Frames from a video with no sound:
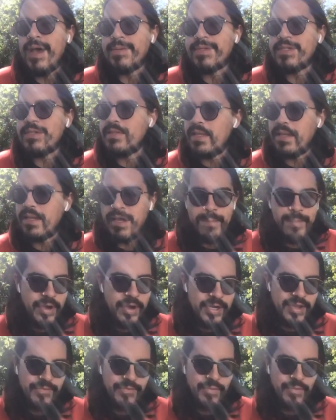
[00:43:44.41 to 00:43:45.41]
So like a
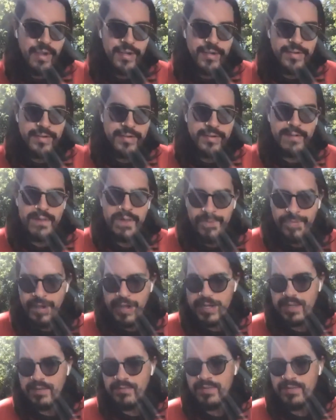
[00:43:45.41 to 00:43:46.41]
body of water, a
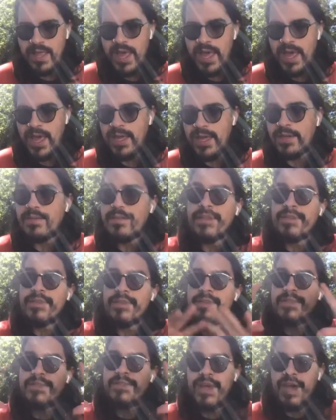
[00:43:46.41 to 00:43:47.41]
body of land,
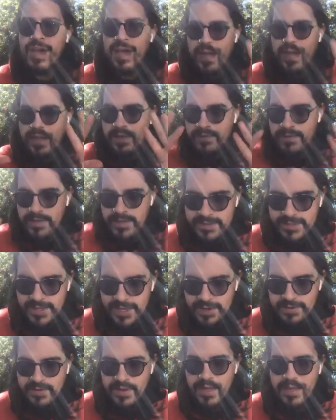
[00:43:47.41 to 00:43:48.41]
sky,
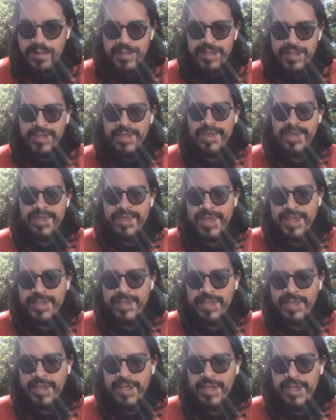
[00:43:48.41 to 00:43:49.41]
etc.
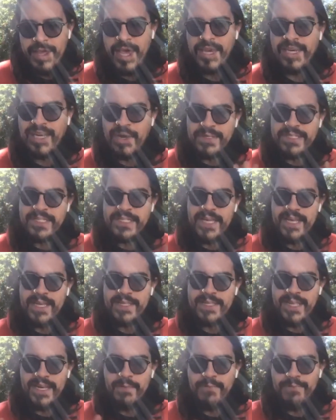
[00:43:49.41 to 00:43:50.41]
And I would
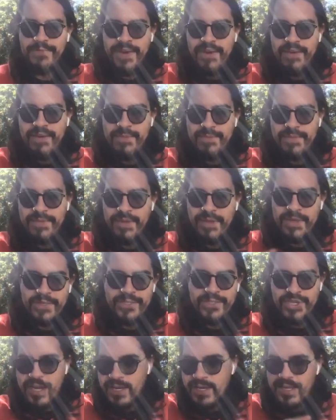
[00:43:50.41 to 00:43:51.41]
say that
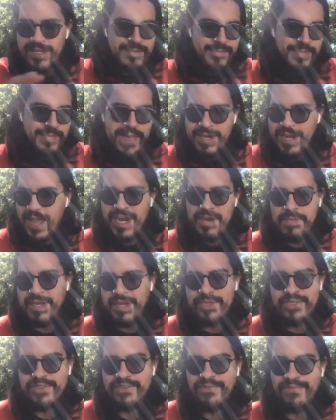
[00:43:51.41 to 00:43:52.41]
Jonny is an
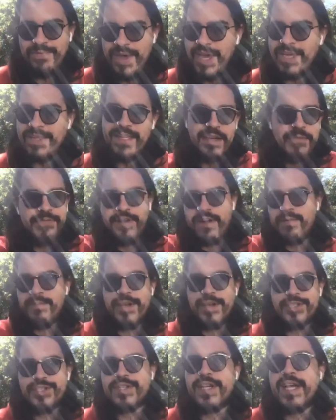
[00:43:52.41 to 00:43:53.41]
animation of mine that I'm
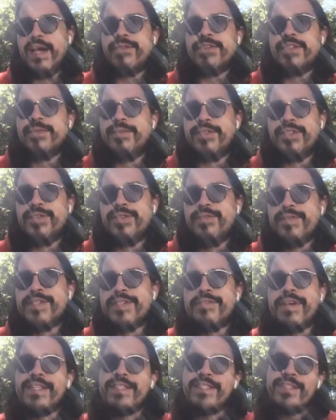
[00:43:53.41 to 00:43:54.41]
very much accountable to.
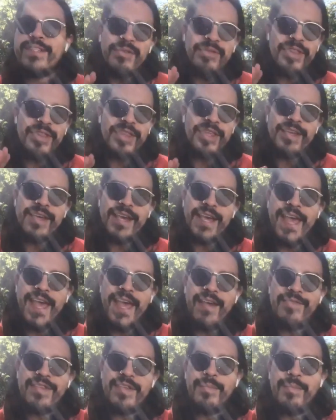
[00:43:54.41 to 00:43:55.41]
So I don't think I
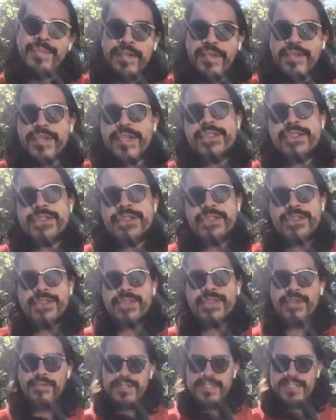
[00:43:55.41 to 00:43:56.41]
have the ability to
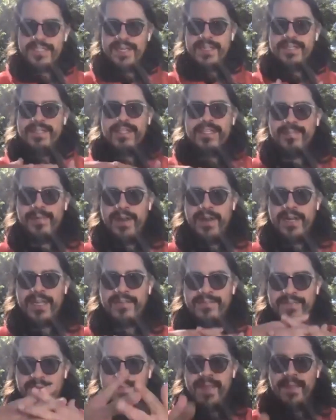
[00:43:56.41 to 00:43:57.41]
dissociate this
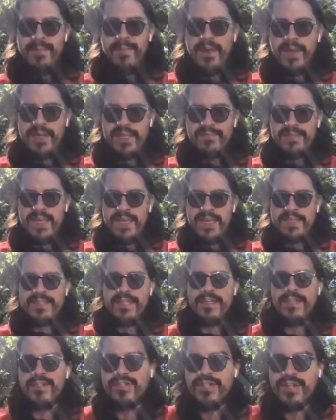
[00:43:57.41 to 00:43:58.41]
body from that body of text
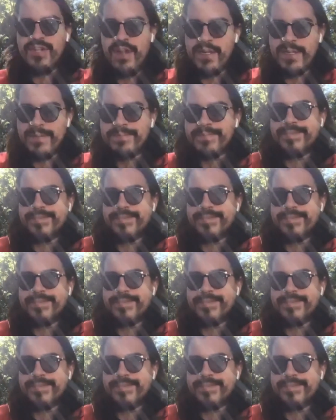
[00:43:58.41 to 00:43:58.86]
that is Jonny.